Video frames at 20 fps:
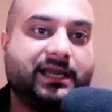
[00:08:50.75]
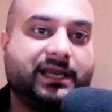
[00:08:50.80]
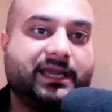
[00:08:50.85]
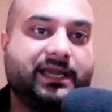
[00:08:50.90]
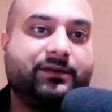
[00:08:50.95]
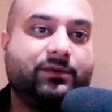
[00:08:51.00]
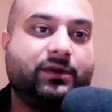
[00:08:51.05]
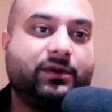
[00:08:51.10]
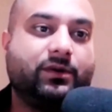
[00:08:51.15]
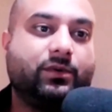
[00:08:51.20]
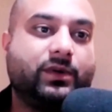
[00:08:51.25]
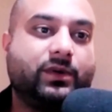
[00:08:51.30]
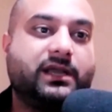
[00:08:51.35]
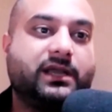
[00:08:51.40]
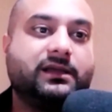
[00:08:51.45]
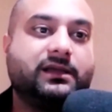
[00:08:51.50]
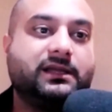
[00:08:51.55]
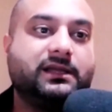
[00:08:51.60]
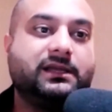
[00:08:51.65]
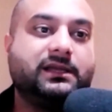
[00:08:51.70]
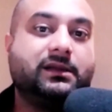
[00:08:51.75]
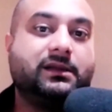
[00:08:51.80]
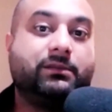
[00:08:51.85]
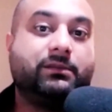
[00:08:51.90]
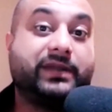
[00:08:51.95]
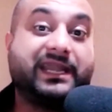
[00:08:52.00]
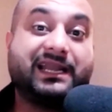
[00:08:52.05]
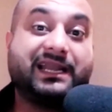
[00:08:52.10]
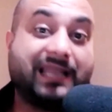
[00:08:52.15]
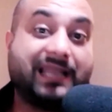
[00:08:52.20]
I want to
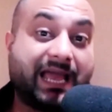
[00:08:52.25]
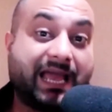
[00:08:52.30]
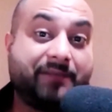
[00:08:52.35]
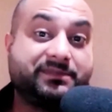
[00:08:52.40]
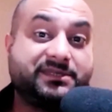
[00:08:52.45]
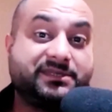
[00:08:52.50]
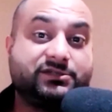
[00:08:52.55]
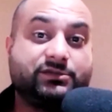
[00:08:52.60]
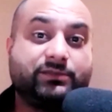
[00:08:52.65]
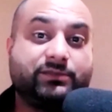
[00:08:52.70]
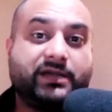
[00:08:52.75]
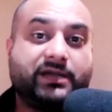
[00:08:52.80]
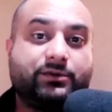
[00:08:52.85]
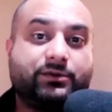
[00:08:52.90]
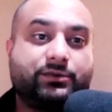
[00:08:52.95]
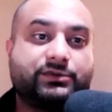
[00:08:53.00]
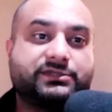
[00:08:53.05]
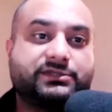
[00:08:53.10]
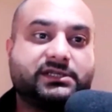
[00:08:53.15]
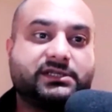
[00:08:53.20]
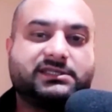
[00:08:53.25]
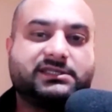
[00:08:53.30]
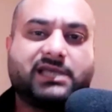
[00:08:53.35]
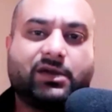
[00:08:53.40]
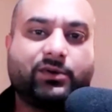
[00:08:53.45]
bring labs into my courses.